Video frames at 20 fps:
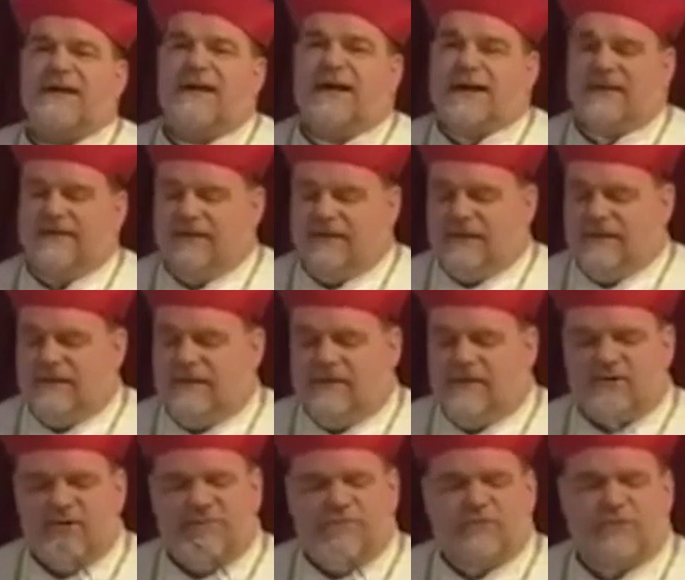and that we
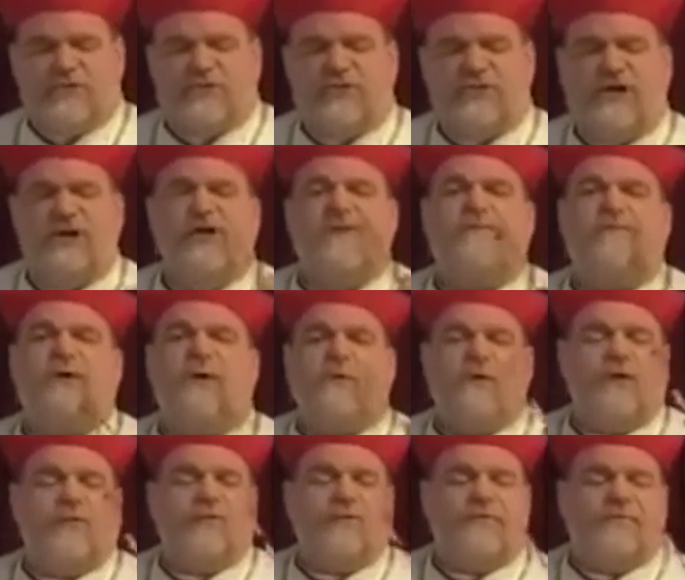should proceed
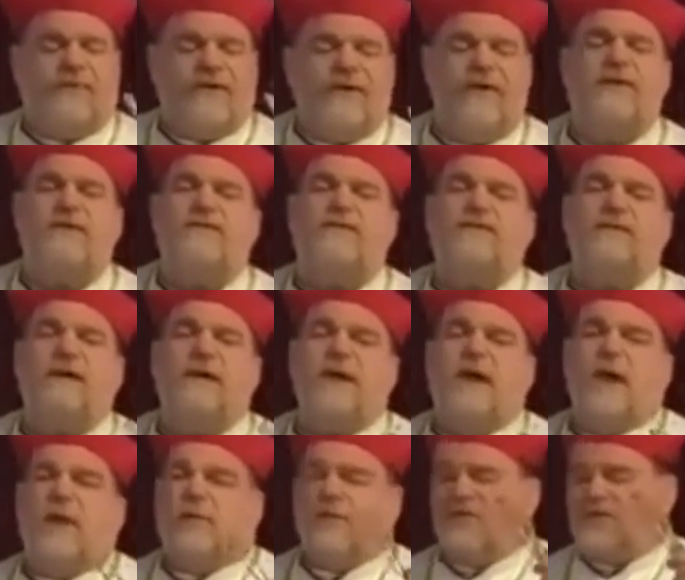forward with peace,
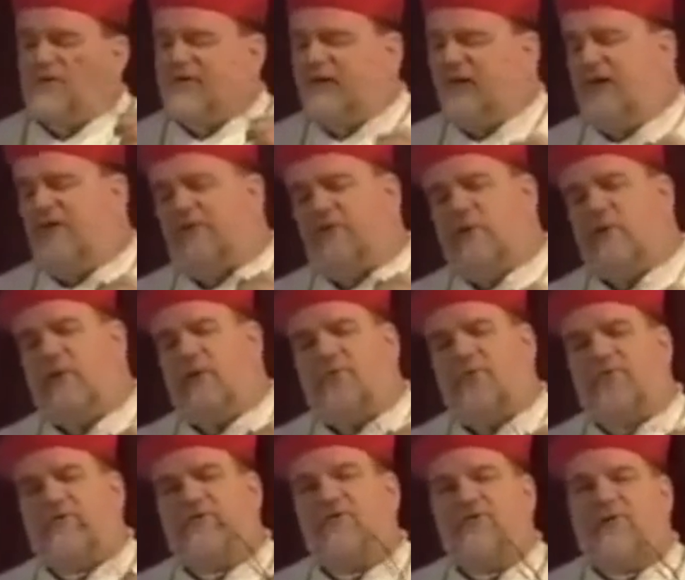proceed forward
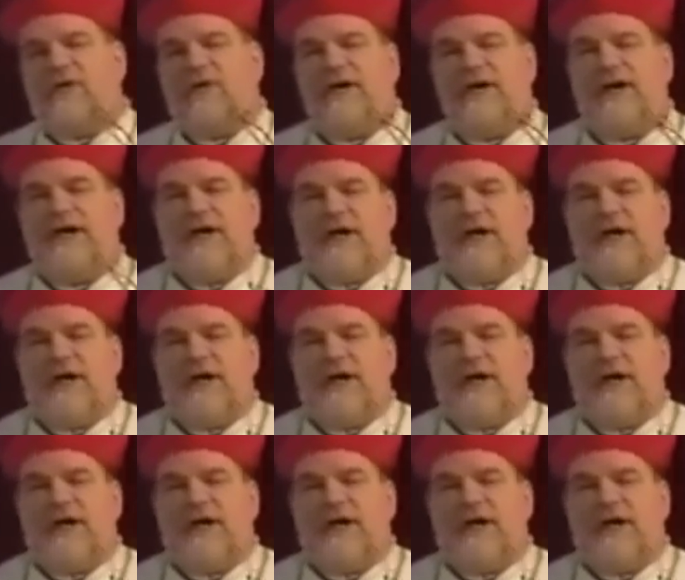with joy,